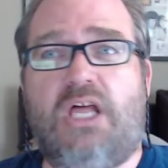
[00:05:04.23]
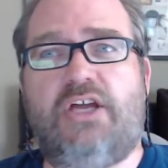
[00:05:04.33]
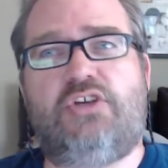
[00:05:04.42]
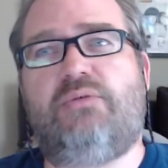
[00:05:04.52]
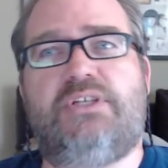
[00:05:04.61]

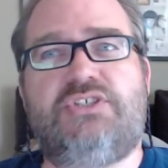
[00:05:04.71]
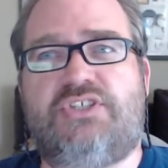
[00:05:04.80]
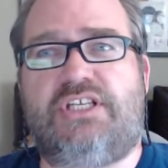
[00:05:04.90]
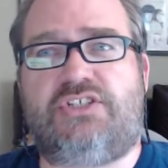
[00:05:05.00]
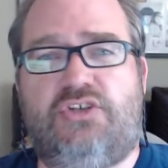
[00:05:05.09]
on your
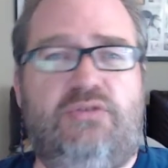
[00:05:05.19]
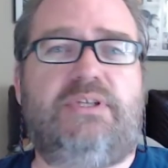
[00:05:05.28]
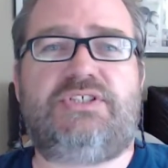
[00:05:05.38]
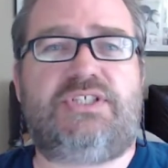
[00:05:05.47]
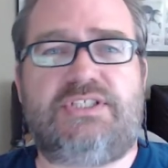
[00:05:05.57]
instinct, and your
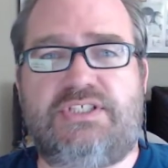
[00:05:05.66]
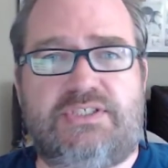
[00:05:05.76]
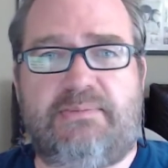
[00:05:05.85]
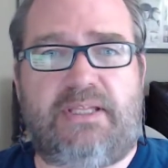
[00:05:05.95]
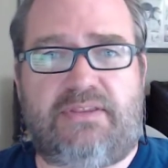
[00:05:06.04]
instinct is
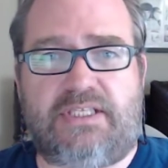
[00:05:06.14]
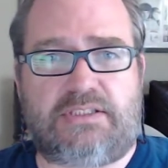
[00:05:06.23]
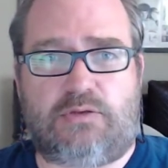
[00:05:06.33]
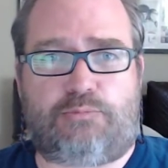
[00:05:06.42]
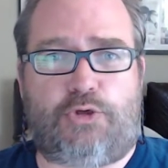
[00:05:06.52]
to make
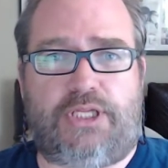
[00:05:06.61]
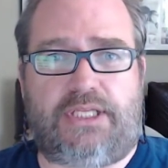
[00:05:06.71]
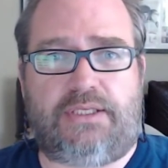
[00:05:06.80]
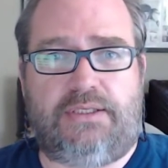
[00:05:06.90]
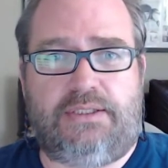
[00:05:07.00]
things look pretty.
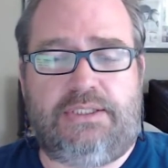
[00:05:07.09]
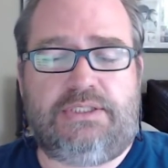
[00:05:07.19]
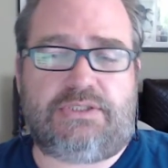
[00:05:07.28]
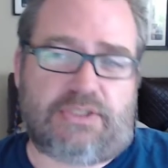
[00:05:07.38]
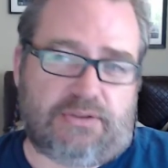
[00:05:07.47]

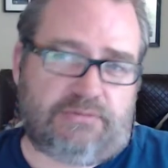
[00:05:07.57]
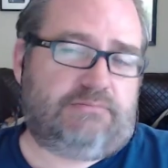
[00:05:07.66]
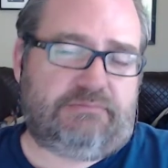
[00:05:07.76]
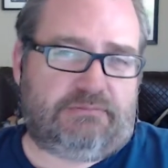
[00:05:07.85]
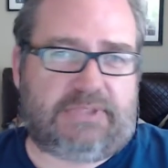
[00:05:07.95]
So
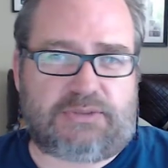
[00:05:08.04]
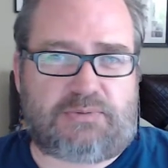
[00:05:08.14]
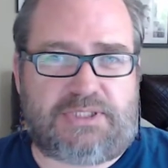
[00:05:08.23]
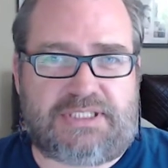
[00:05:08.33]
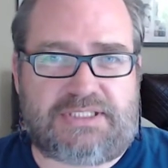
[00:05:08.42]
that's
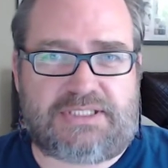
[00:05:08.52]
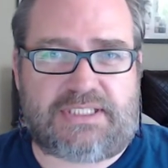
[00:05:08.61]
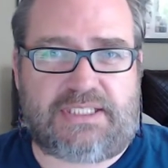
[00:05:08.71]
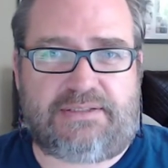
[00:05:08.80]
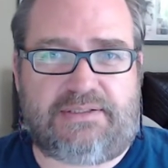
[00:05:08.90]
what I did
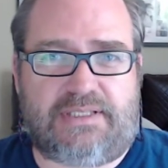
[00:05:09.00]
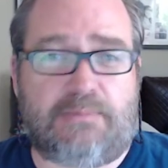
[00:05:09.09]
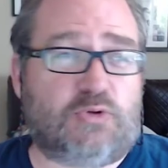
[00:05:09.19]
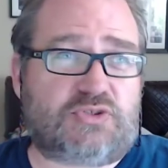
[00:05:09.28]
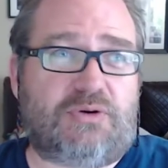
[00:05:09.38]
today.
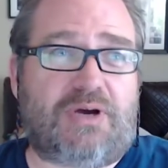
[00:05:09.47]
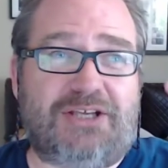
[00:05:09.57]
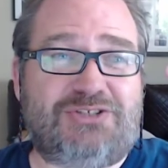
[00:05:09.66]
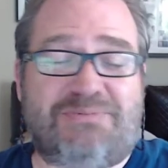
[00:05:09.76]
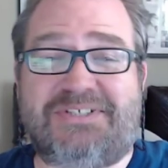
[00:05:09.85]
I'm also, I
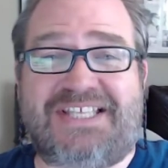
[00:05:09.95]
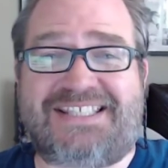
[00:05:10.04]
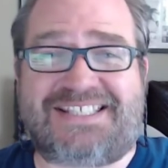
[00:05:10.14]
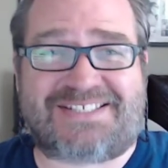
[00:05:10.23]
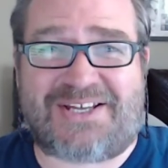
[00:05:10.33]
used to be a
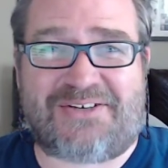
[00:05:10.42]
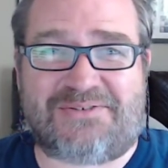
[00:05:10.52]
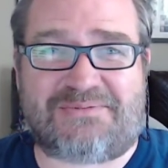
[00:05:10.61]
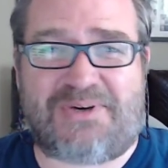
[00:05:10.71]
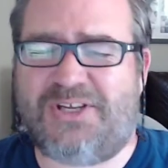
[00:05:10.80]
set designer
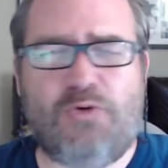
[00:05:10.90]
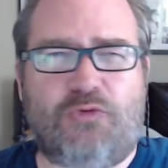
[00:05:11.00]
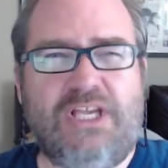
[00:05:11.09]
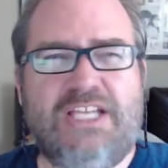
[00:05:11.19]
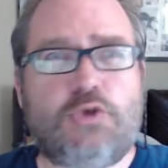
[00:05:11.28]
as well.
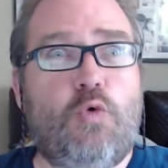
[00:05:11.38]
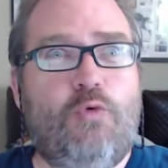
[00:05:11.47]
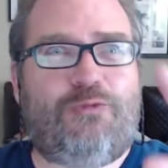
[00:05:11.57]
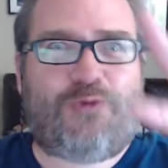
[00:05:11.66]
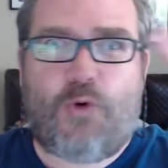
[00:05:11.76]
It's
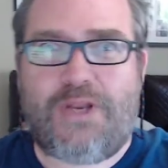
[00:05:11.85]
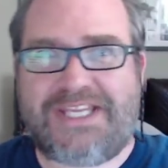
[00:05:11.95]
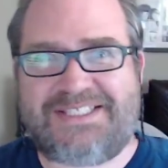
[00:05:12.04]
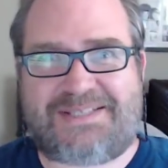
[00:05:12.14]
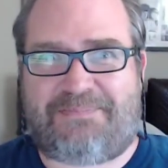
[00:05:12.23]
all falling
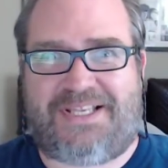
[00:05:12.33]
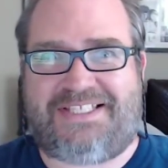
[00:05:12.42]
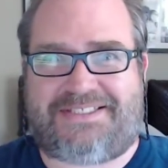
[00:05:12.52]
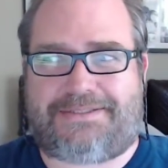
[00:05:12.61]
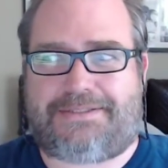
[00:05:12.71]
into
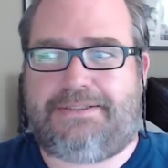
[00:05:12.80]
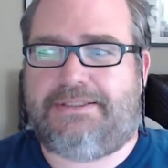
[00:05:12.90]
place.